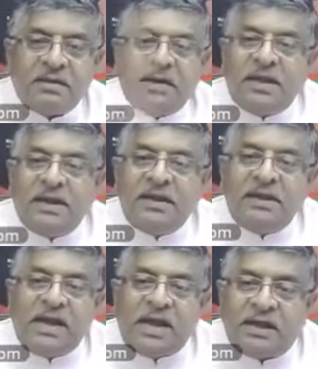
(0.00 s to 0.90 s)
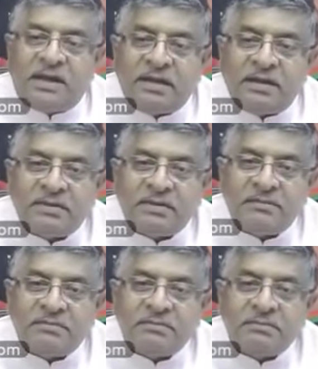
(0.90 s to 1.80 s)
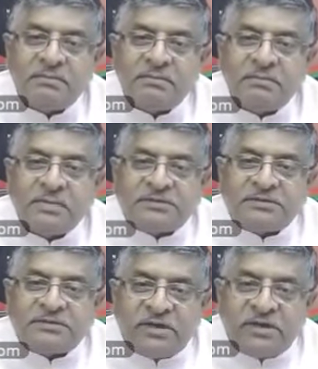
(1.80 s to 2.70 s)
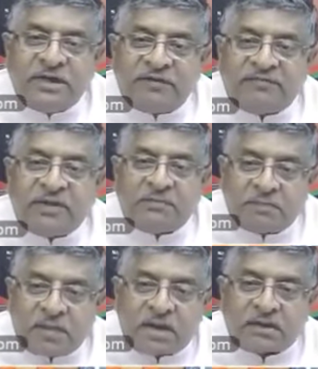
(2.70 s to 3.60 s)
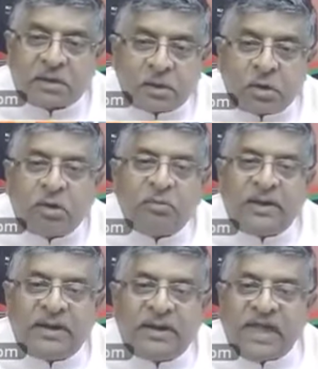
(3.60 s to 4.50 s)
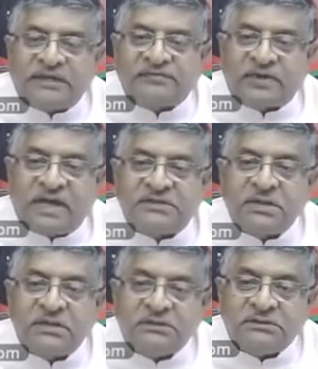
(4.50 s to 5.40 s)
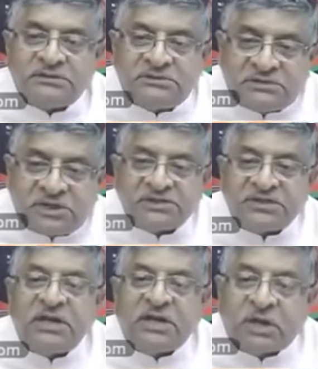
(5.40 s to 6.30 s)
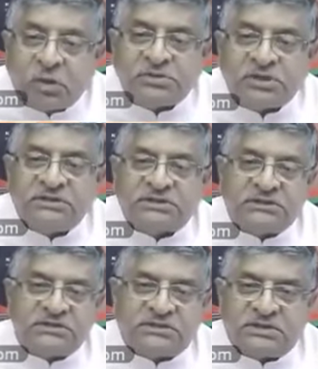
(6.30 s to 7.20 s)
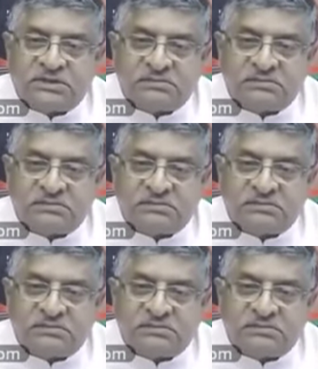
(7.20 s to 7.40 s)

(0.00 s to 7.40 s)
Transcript: India has already left a mark globally as far as digital inclusion is concerned.